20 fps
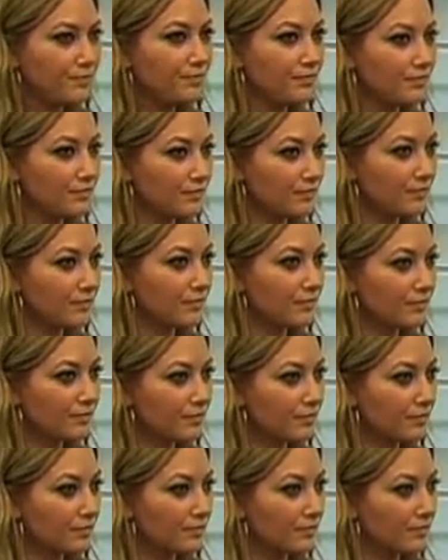
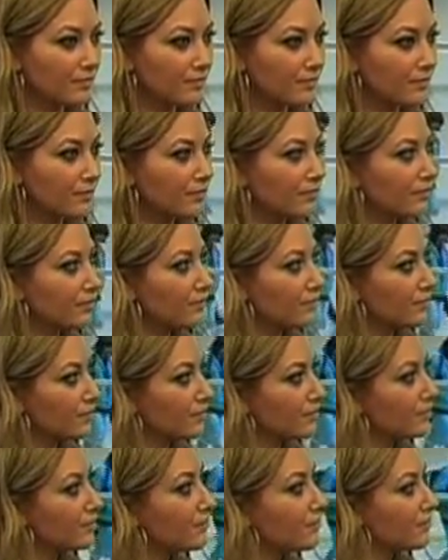
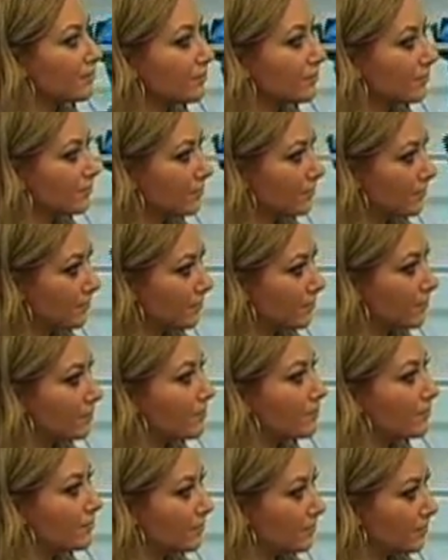
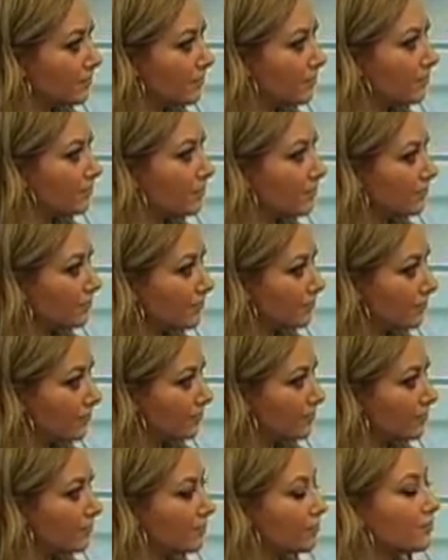
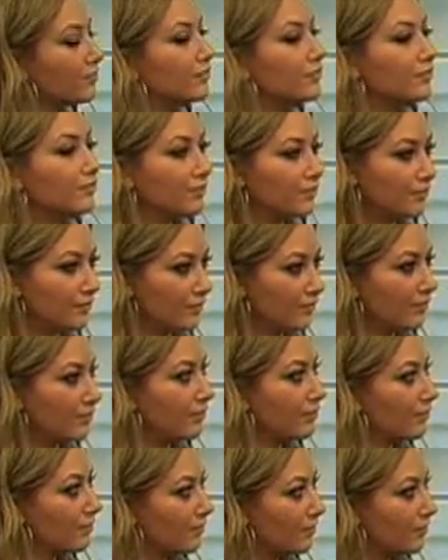
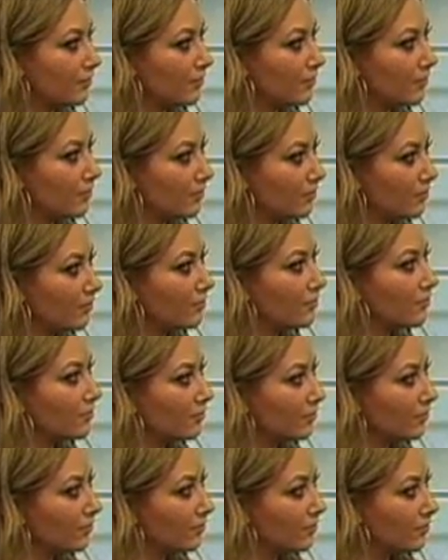
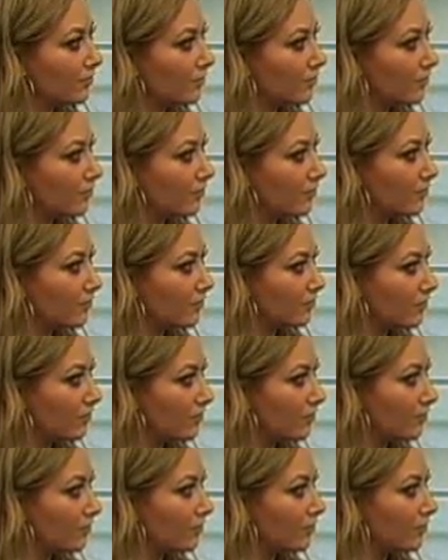
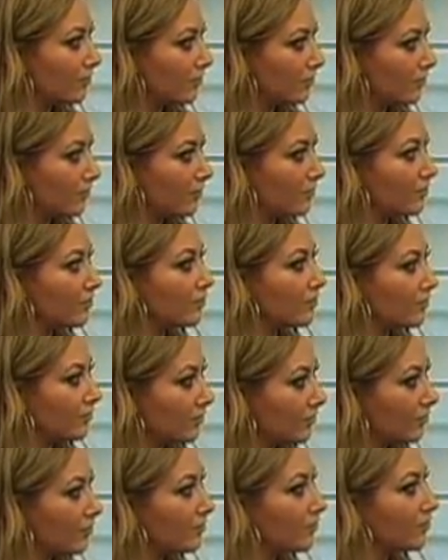(not speaking)